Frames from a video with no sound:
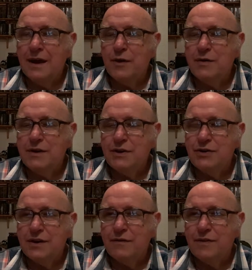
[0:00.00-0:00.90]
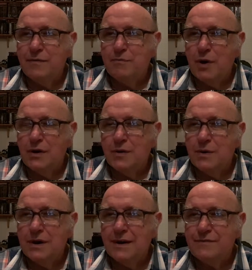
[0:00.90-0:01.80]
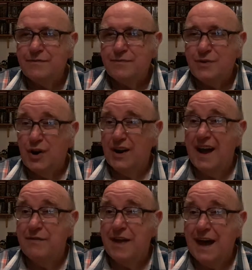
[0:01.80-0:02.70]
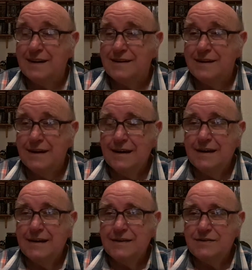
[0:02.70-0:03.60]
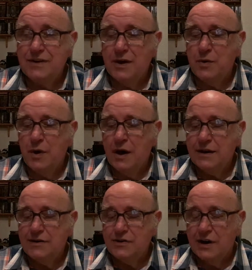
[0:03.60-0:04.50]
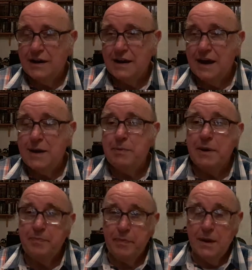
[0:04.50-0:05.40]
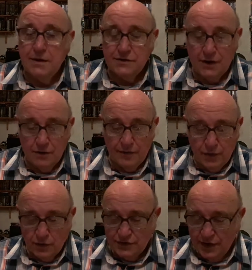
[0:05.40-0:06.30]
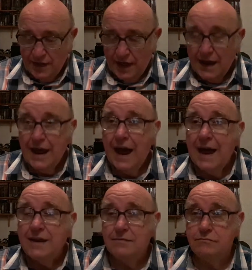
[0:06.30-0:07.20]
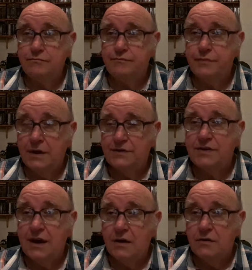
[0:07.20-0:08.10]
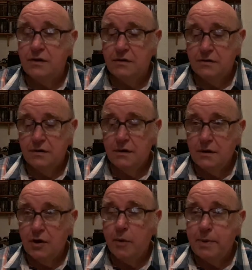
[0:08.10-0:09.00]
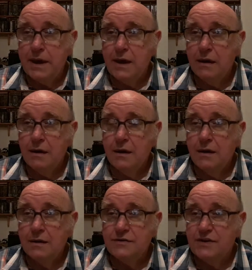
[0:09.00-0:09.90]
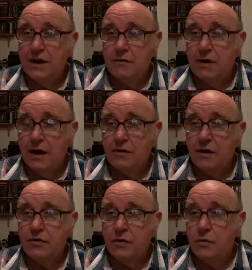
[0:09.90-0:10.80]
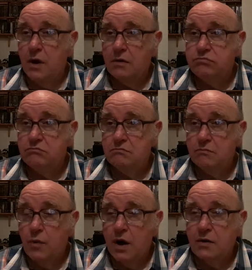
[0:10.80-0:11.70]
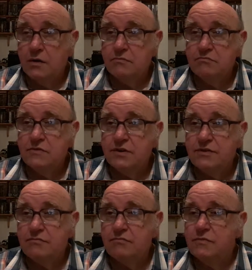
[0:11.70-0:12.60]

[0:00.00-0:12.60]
edition of the model. Well, I've got to have that. So I decided to keep it. So, of course, I then had a sealed copy sitting around, and I thought, well, why not just